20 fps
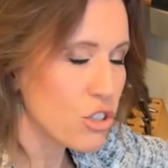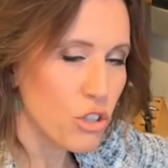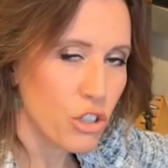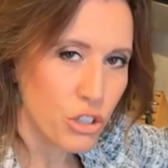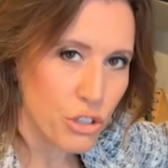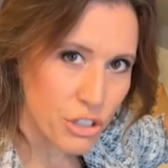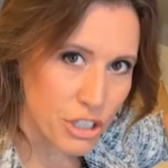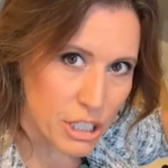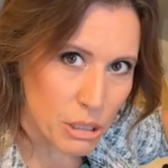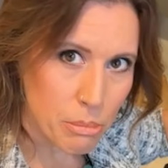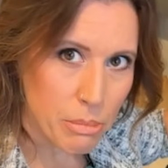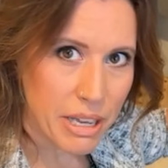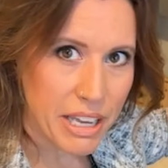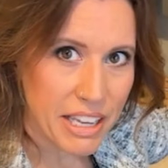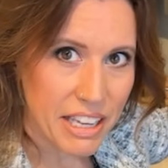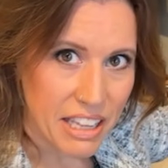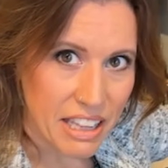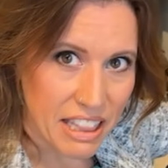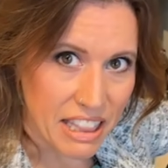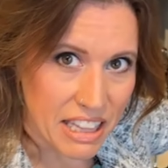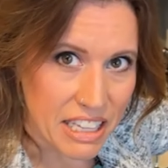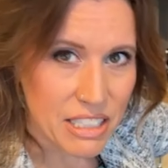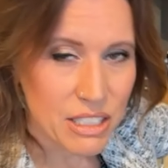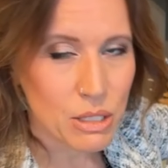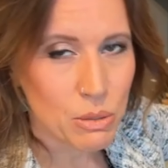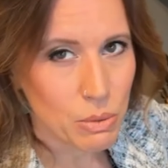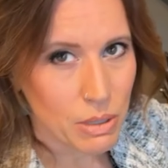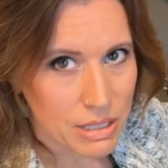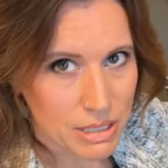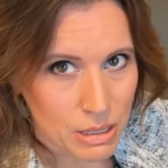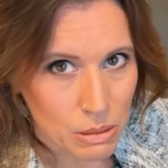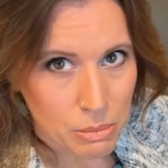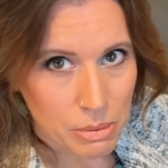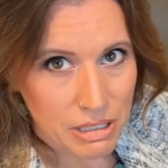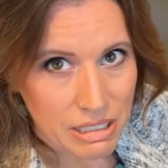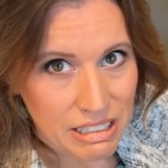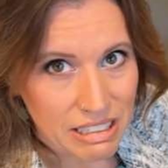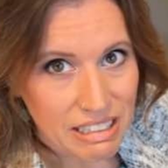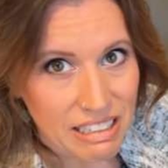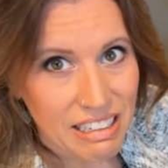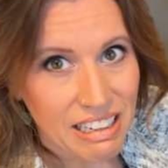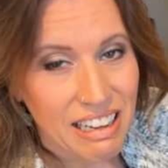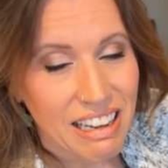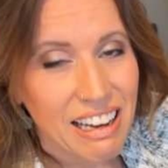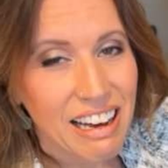you're gonna make this recipe